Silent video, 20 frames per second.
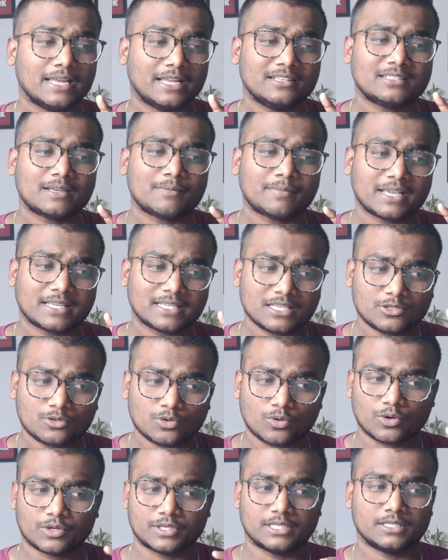in some cases
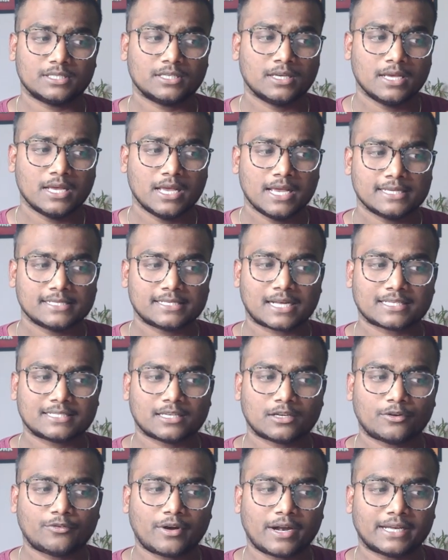two questions.
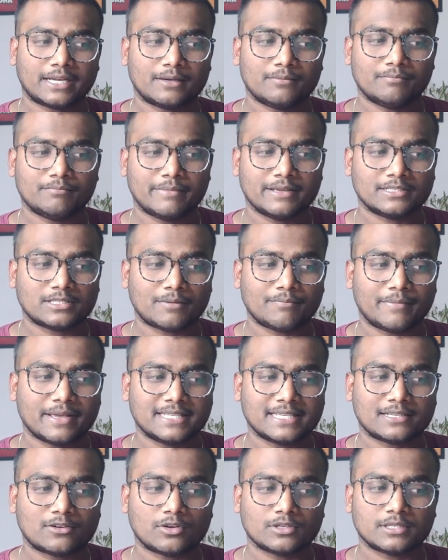Structure of atom, some
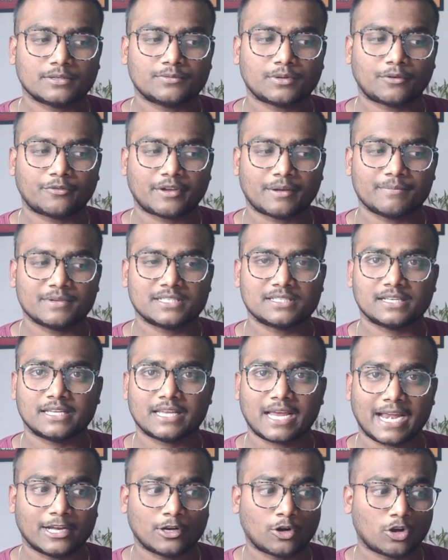basic concepts of
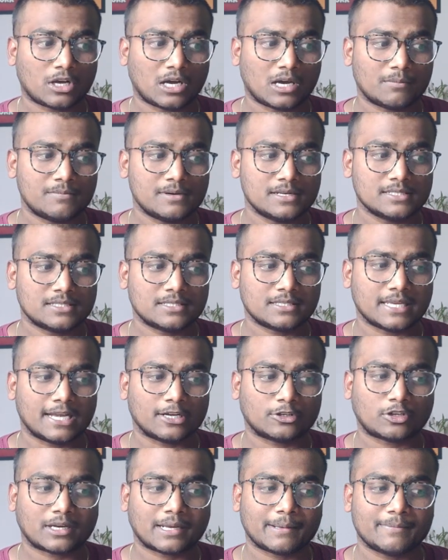chemistry, hydrocarbons,
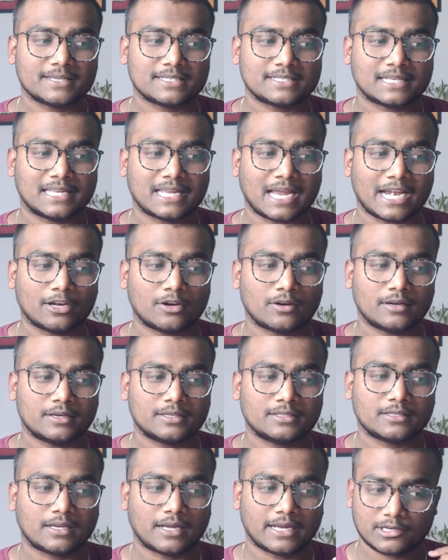electrochemistry,
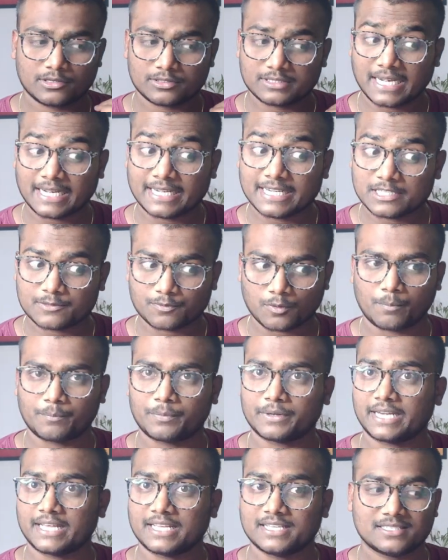hydrogen and its
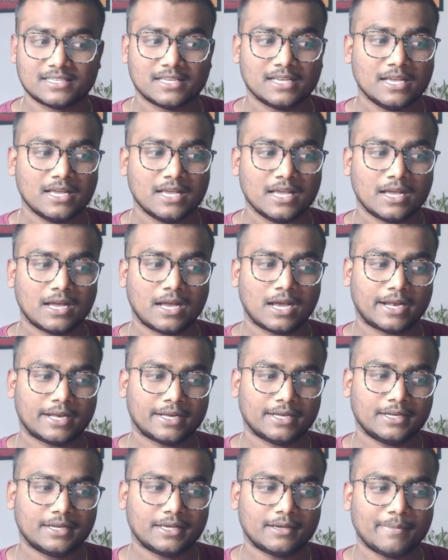properties,
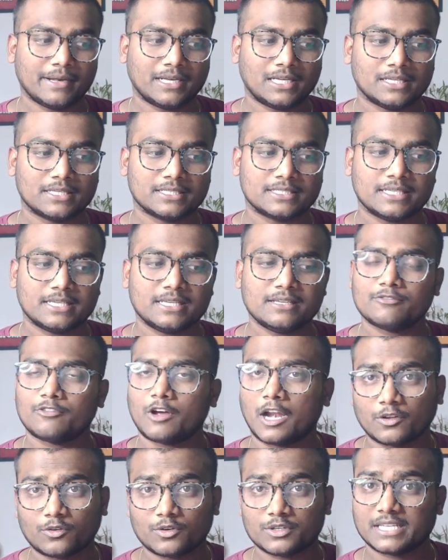and metallurgy,
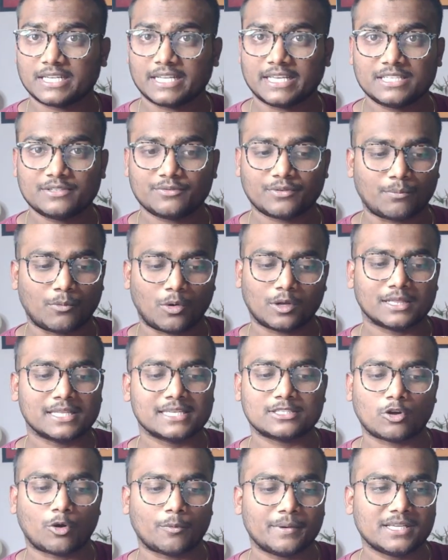one question each from all
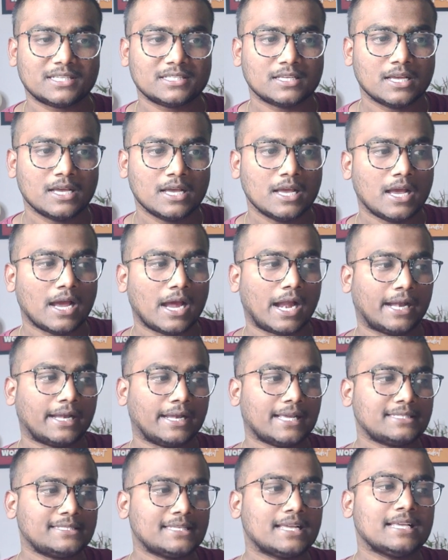these topics.
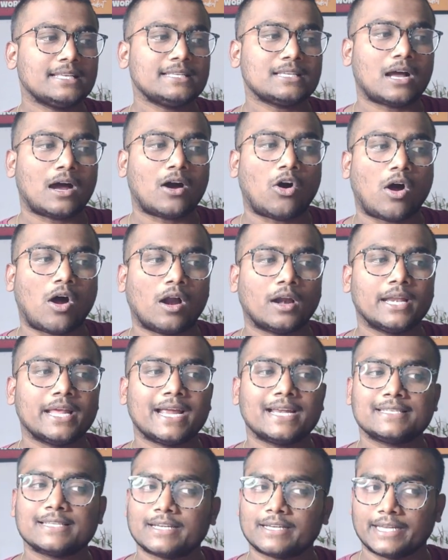And next thing is
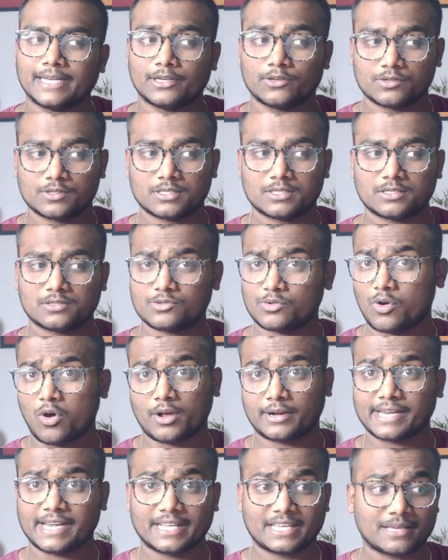aldehydes and ketones, so
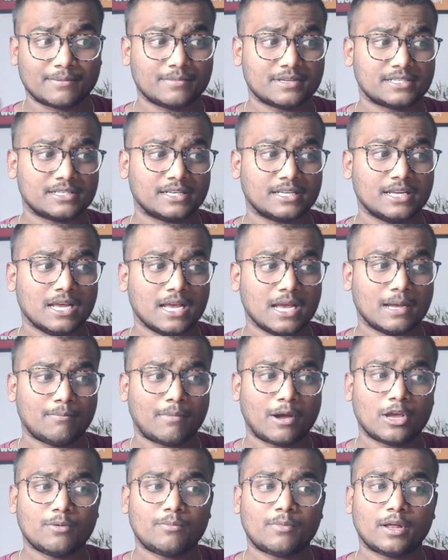organic chemistry,
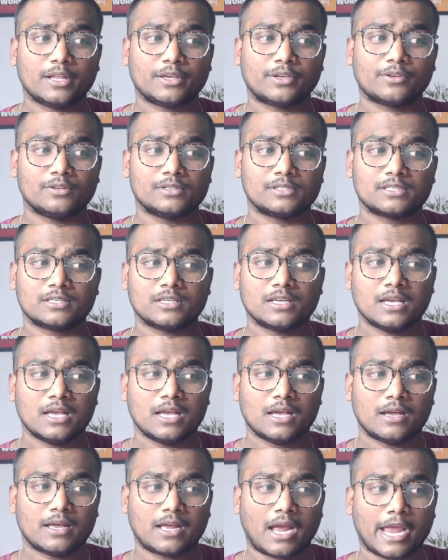biomolecules,
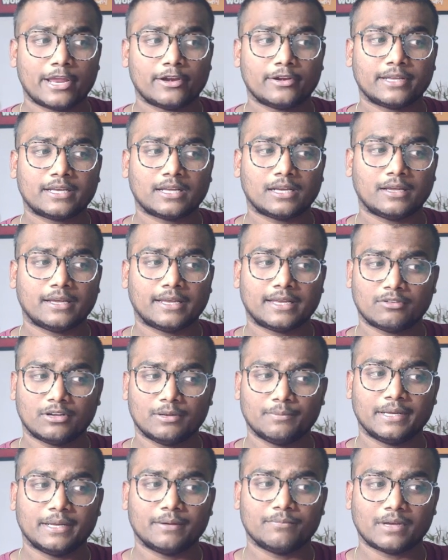ionic
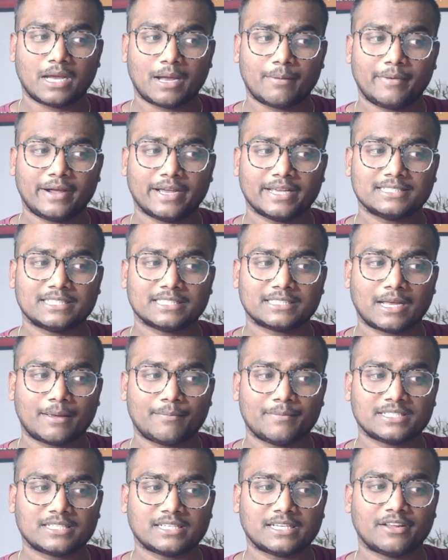equilibrium, amines,
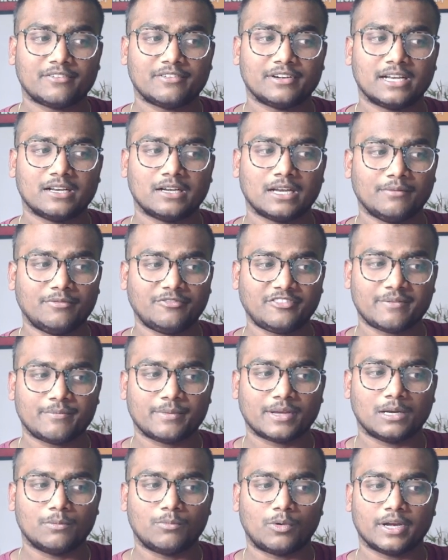chemistry in everyday life,
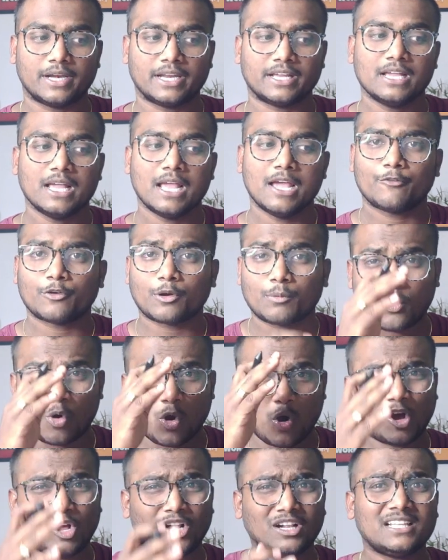chemical bonding. From
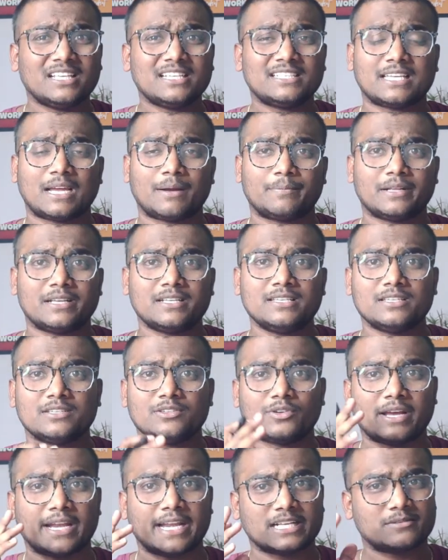all these
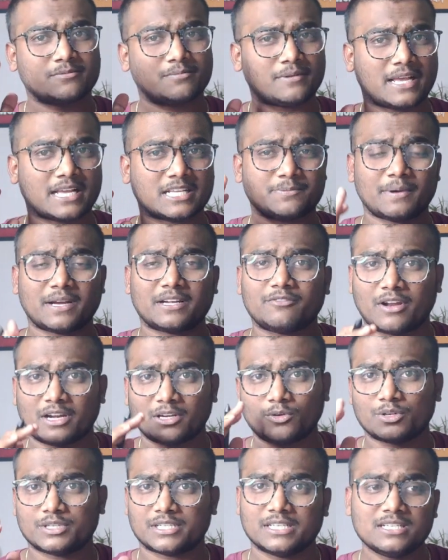chapters you can expect
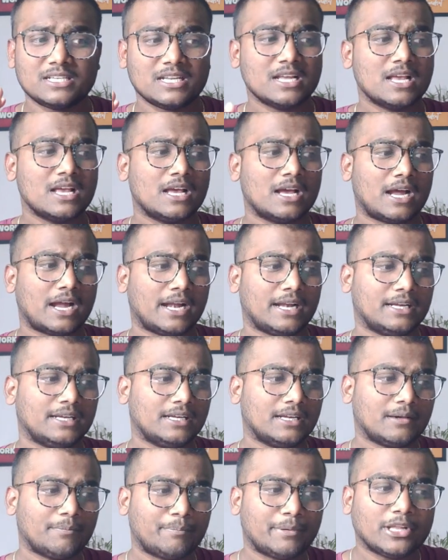one question.
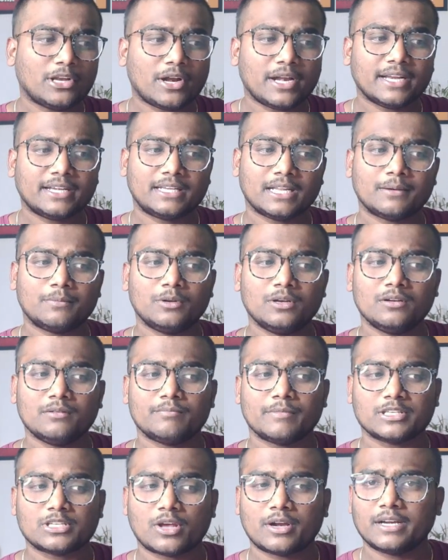And the periodic table,
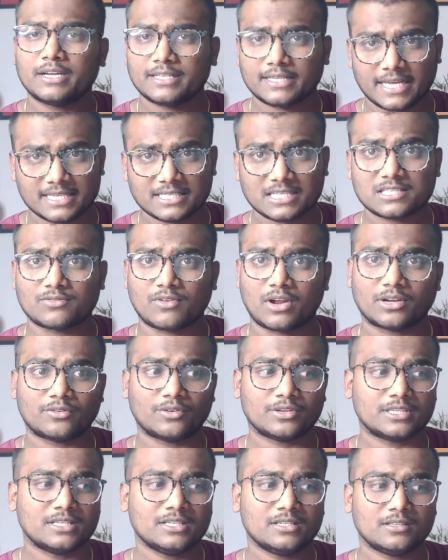majority cases one
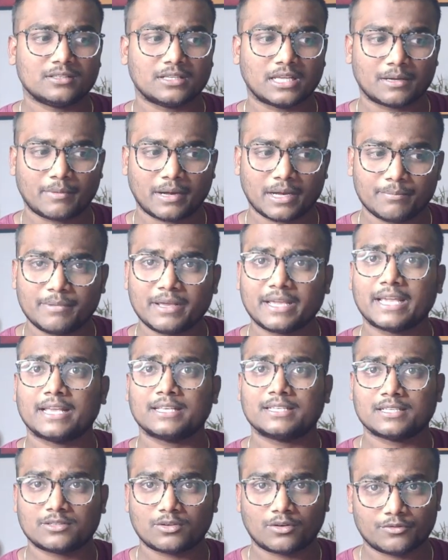question, there might be
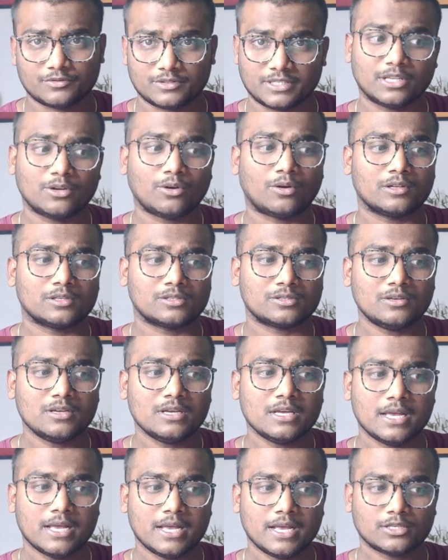cases of zero
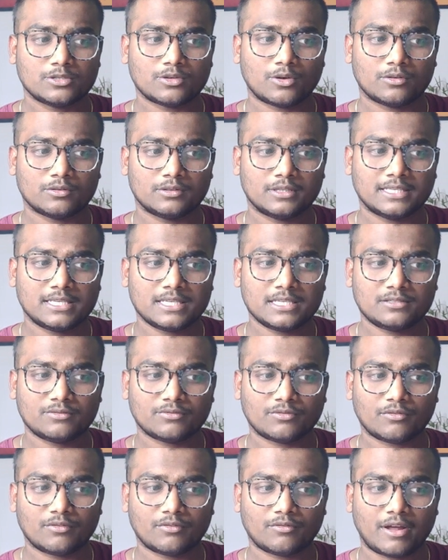also. So this
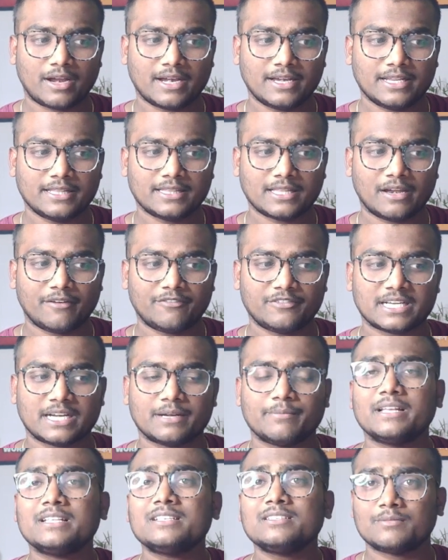is one in the left
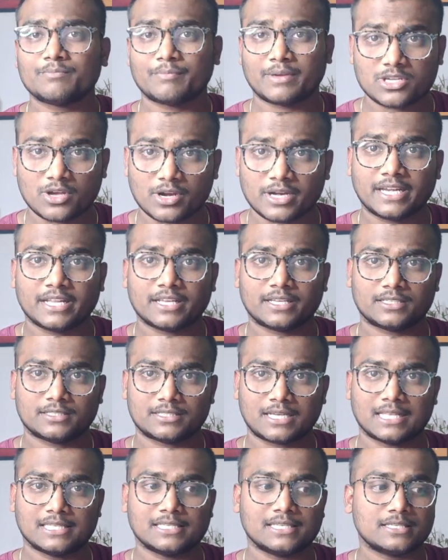side means majority
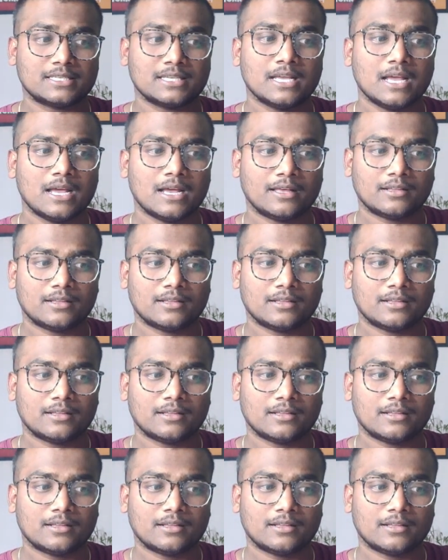chances,